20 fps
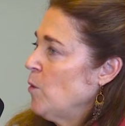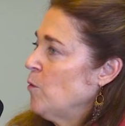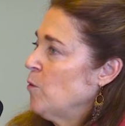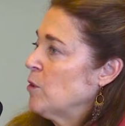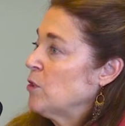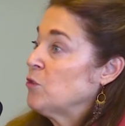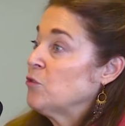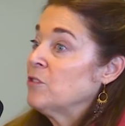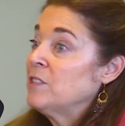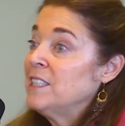
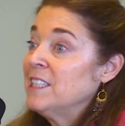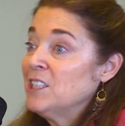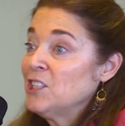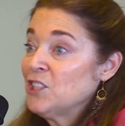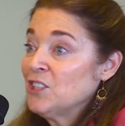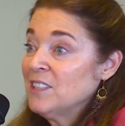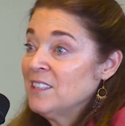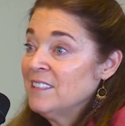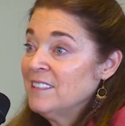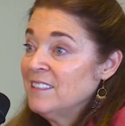for
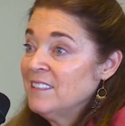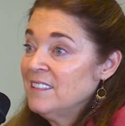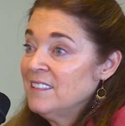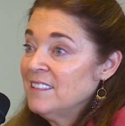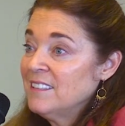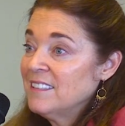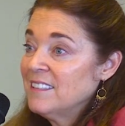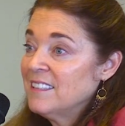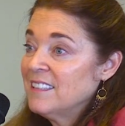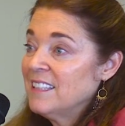tradition
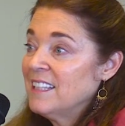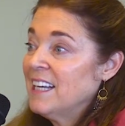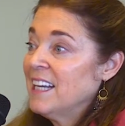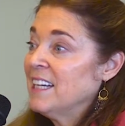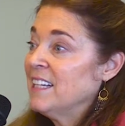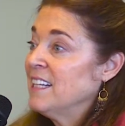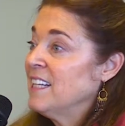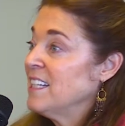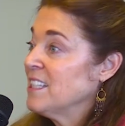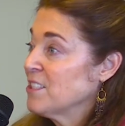
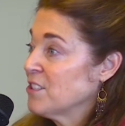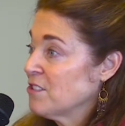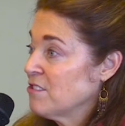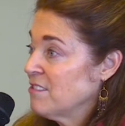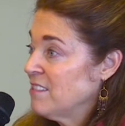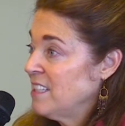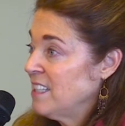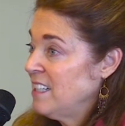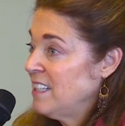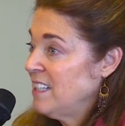and
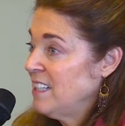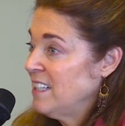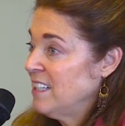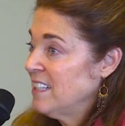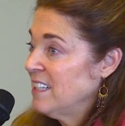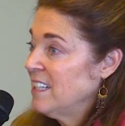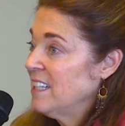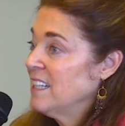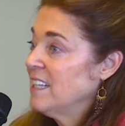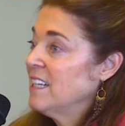history
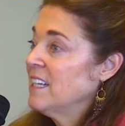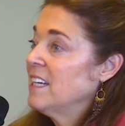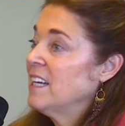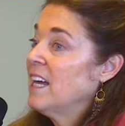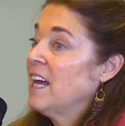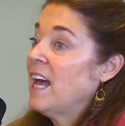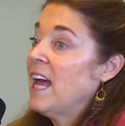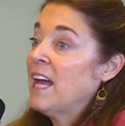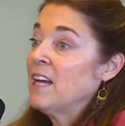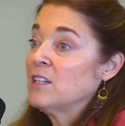
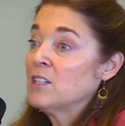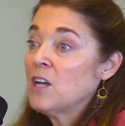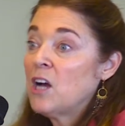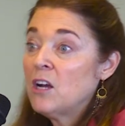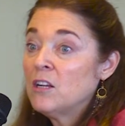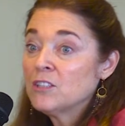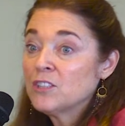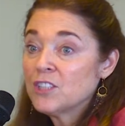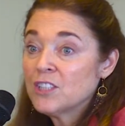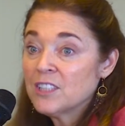and
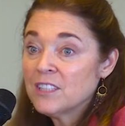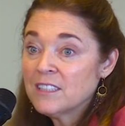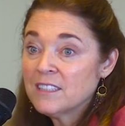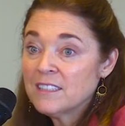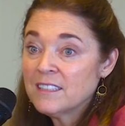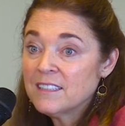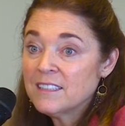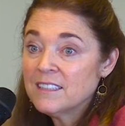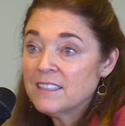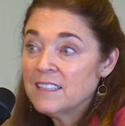
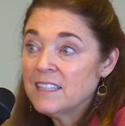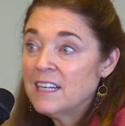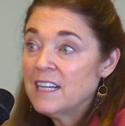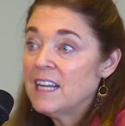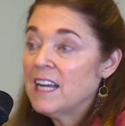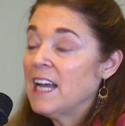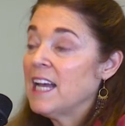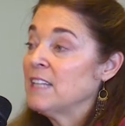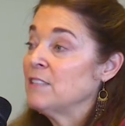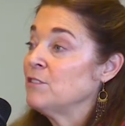culture
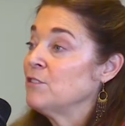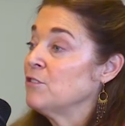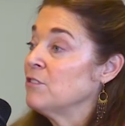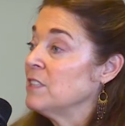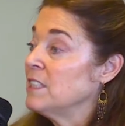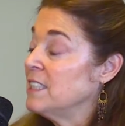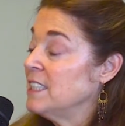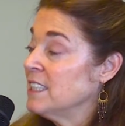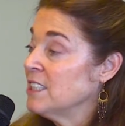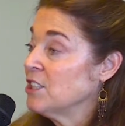and
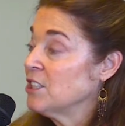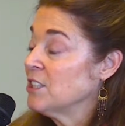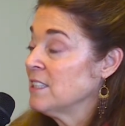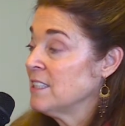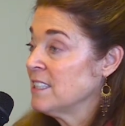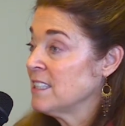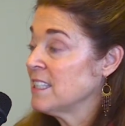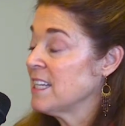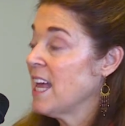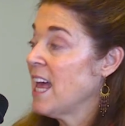
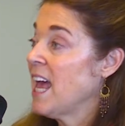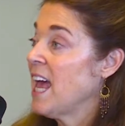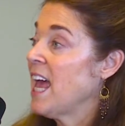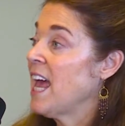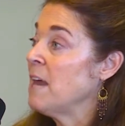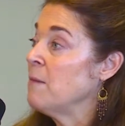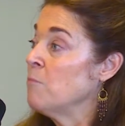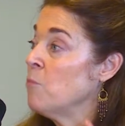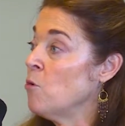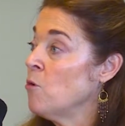traditions,
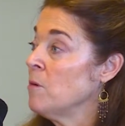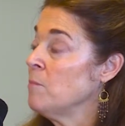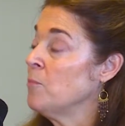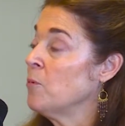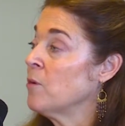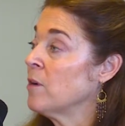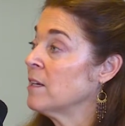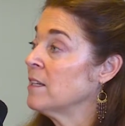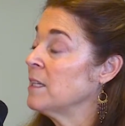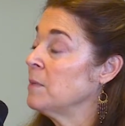and more
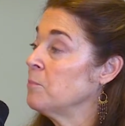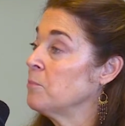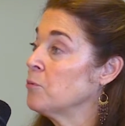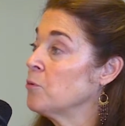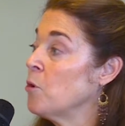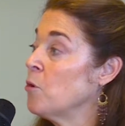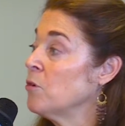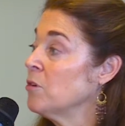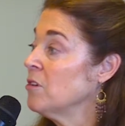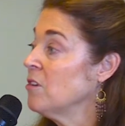importantly,
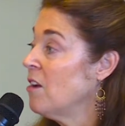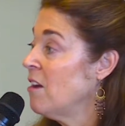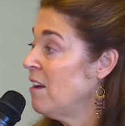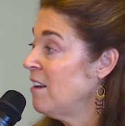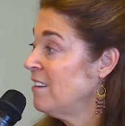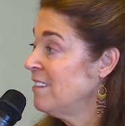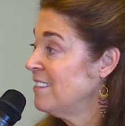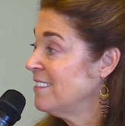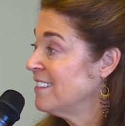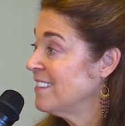
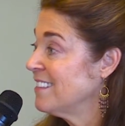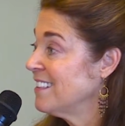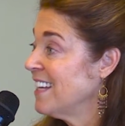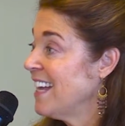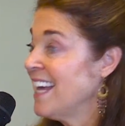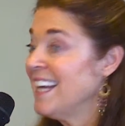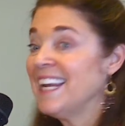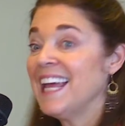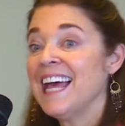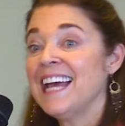protocol
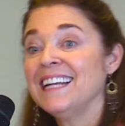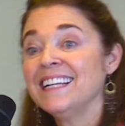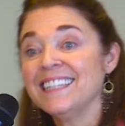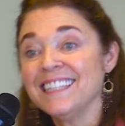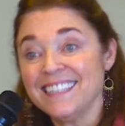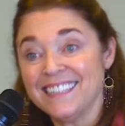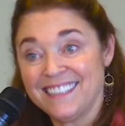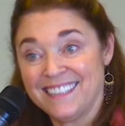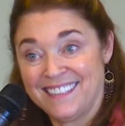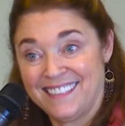and
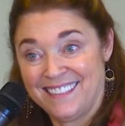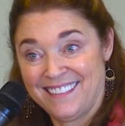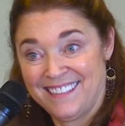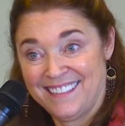etiquette.